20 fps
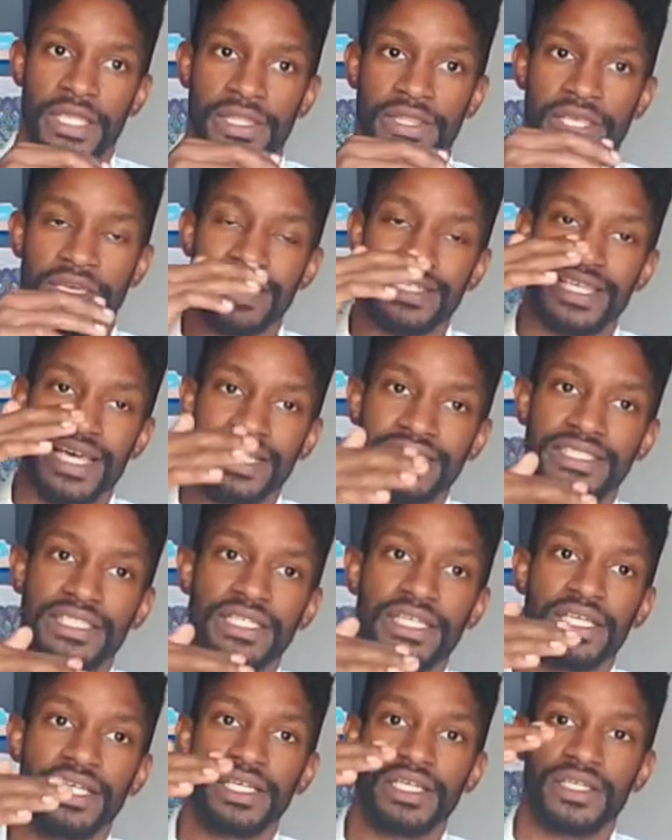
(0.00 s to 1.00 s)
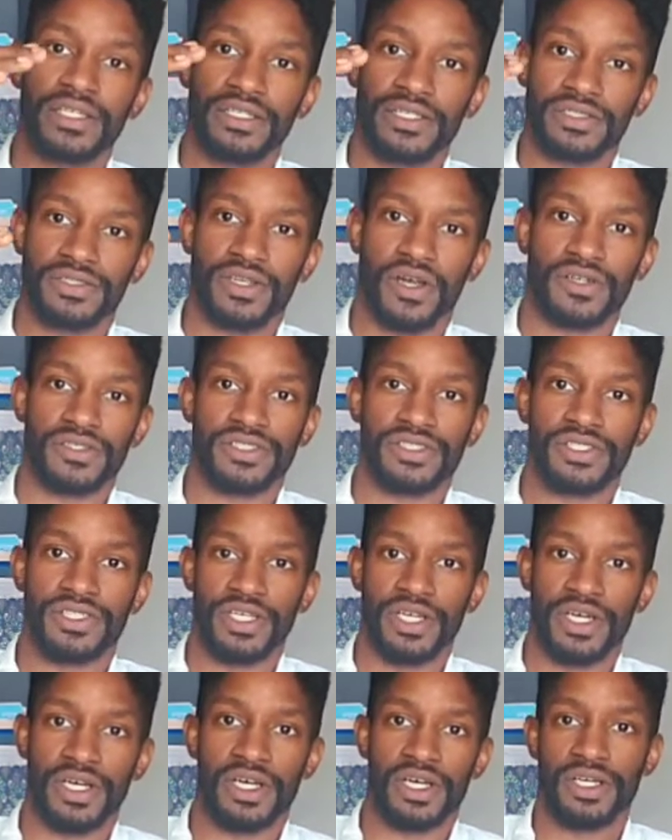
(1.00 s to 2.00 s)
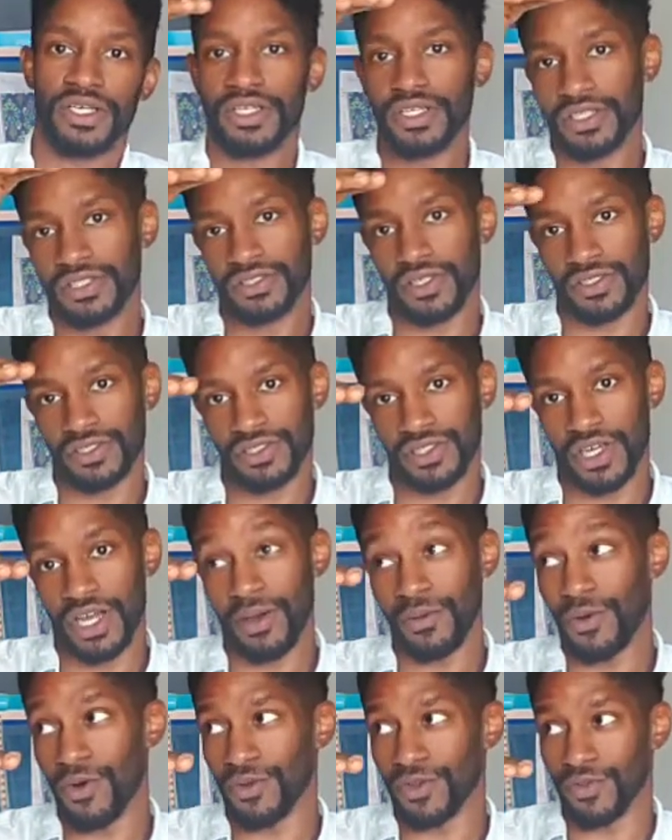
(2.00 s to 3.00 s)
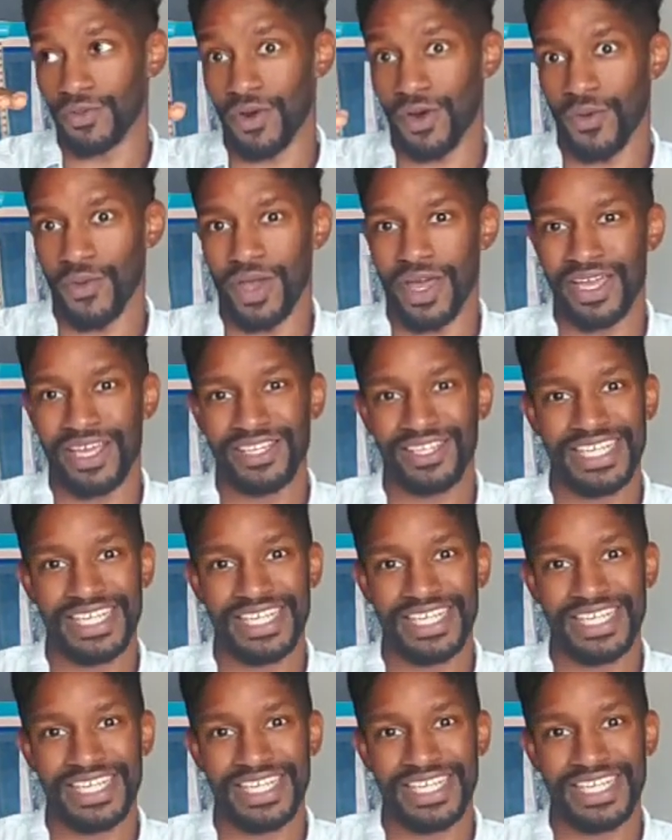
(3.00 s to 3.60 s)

The intensity starts to starts to I'm going the wrong way.